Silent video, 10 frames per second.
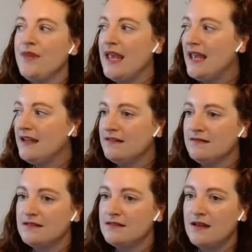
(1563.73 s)

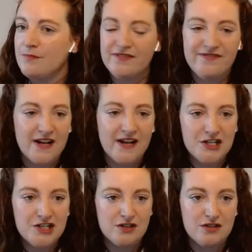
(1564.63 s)
in like
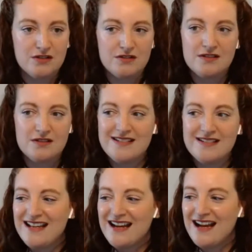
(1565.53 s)
professional
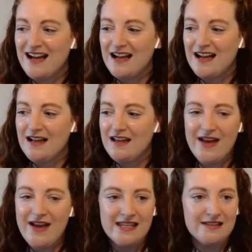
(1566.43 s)

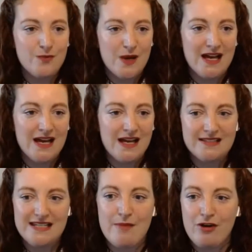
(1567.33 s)
events where a
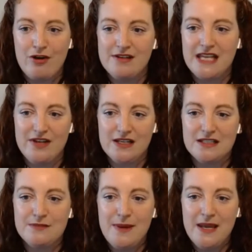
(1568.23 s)
stammerer is giving a
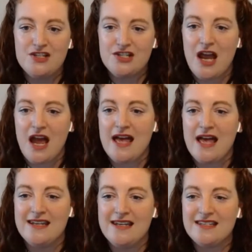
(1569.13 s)
speech,
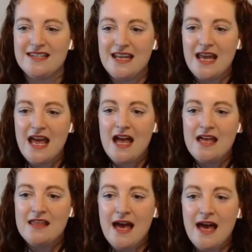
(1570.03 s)
and
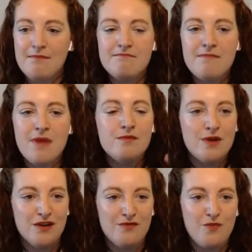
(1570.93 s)
that
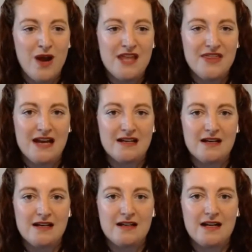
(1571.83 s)
moment where
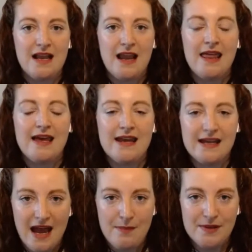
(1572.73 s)
that
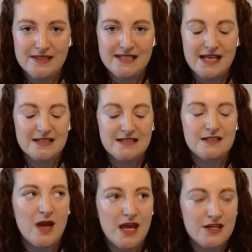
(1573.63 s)
click happens, that
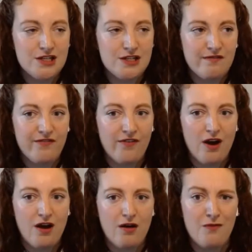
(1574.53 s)
switch
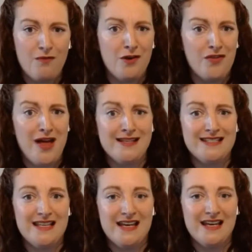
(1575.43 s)
from what the hell
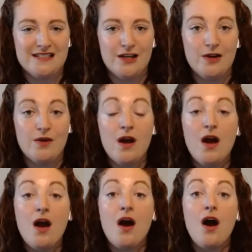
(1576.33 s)
is this to
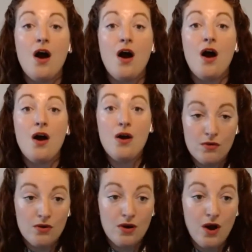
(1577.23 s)

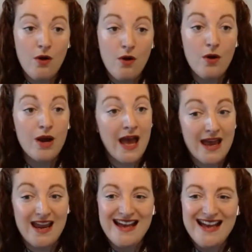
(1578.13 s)
oh
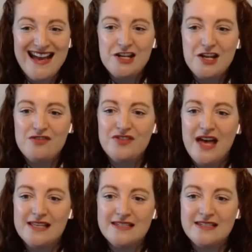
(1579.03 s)
okay, you know,
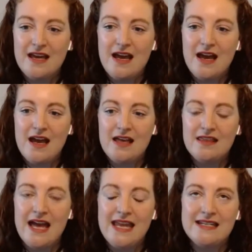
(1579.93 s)
there's
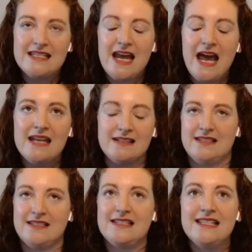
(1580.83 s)
that
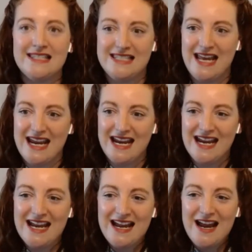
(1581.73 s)
intense
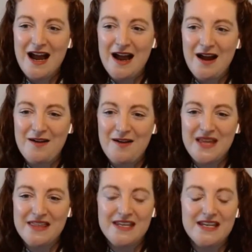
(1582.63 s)
listening
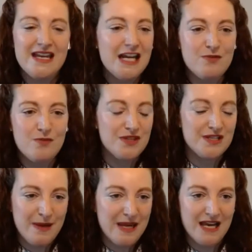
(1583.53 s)
and the engagement with
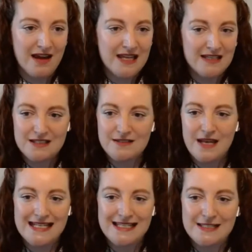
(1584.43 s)
the speaker.
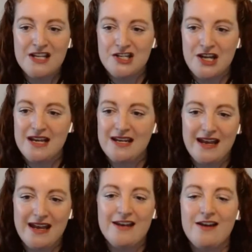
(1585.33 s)
It's
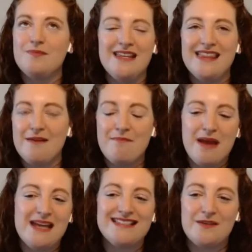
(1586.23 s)
magic, and arguably
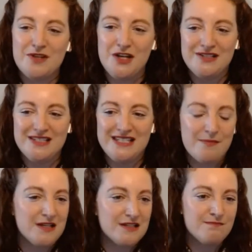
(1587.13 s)
that makes someone who
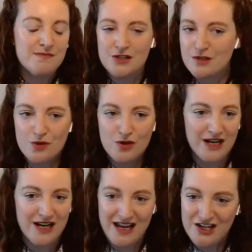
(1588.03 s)
stammers much
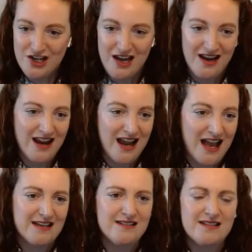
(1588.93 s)
more engaging
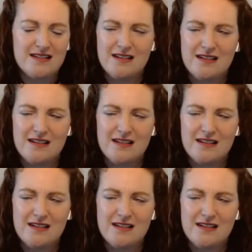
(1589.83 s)
and